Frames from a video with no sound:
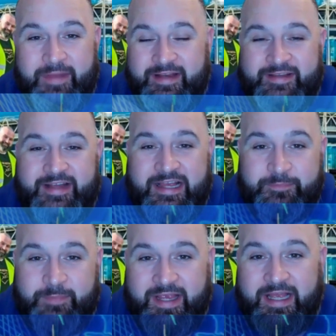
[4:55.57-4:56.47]
make this as
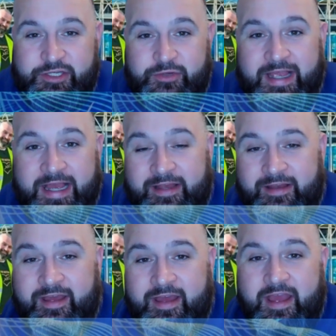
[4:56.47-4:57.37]
big as you can.
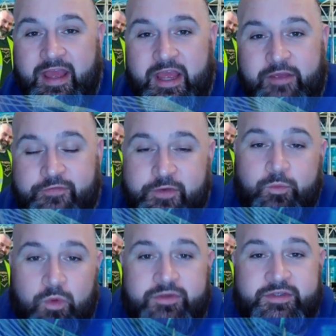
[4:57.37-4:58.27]
If you
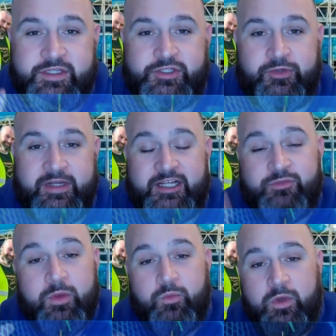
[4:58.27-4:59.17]
want to join us,
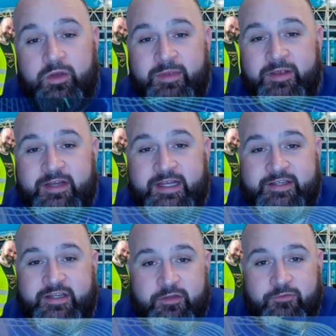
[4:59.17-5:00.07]
we will be
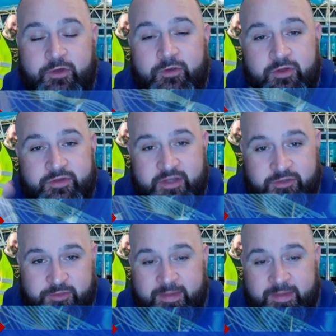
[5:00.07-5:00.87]
releasing the route on social